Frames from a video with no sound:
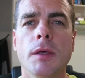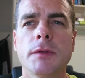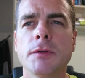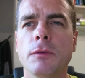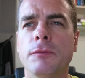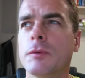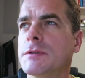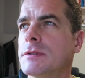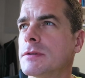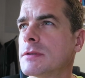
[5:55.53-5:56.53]
So for
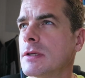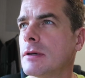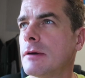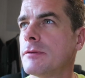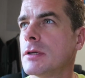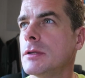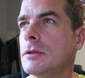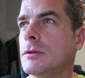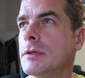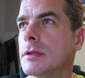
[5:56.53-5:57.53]
instance, I think
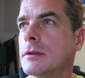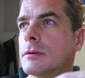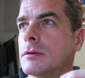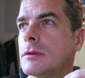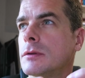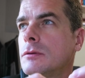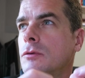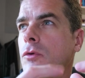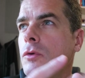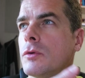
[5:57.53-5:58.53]
you can
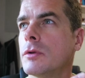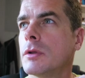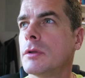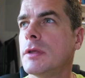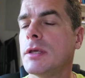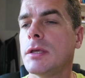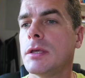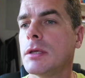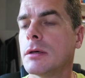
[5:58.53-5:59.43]
turn the